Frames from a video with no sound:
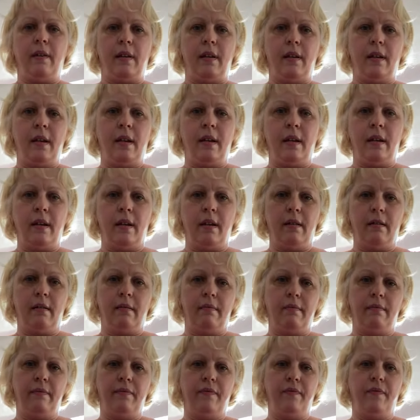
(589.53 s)

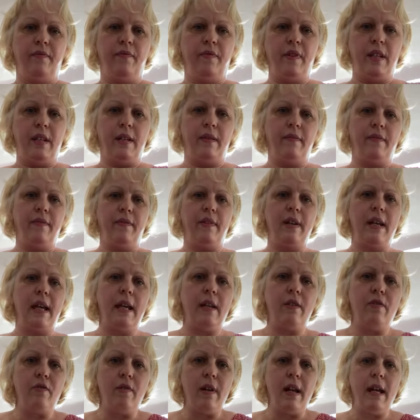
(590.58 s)
and flare
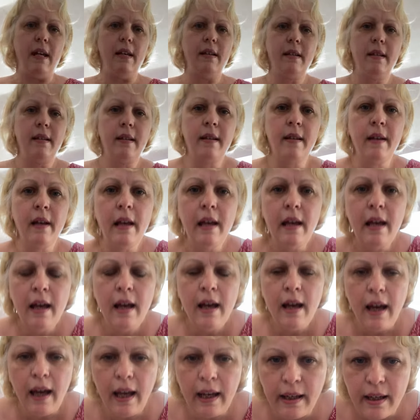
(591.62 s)
dress,
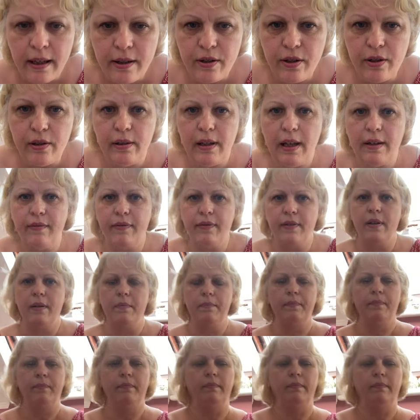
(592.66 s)
and I do love them.